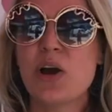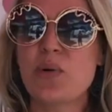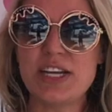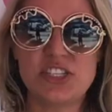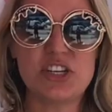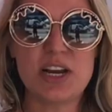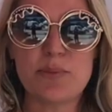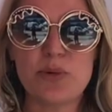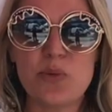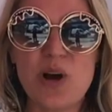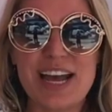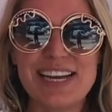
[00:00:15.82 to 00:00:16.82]
Question number
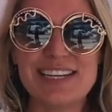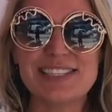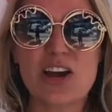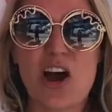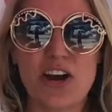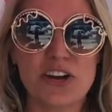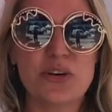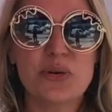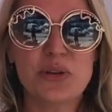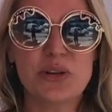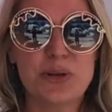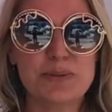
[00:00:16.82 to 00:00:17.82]
one is, are your
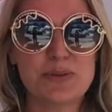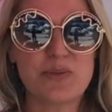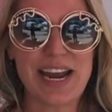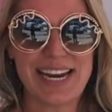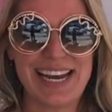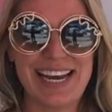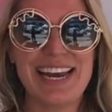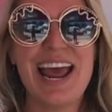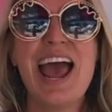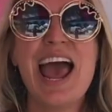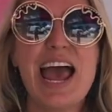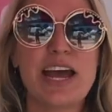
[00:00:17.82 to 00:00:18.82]
hula hoops weighted?
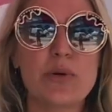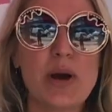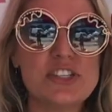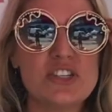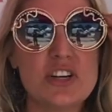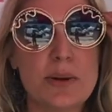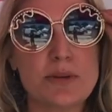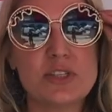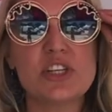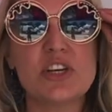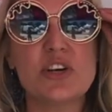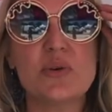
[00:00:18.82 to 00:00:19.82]
And question number
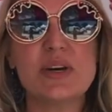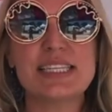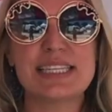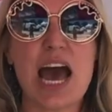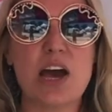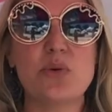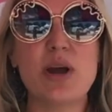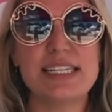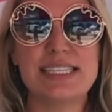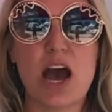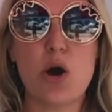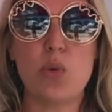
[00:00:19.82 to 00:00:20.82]
two is, how do I
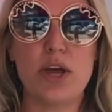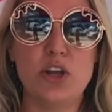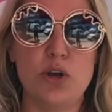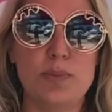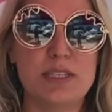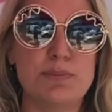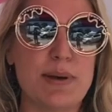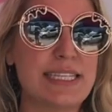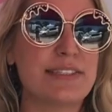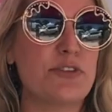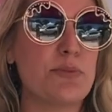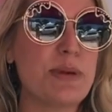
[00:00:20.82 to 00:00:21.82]
tell what hoop is best
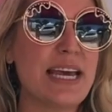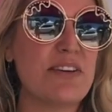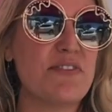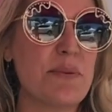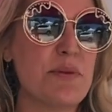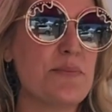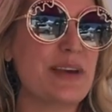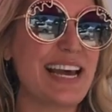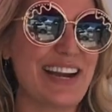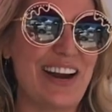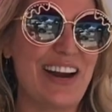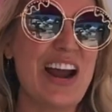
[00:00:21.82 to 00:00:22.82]
for me if I'm a
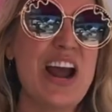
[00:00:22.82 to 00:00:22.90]
beginner?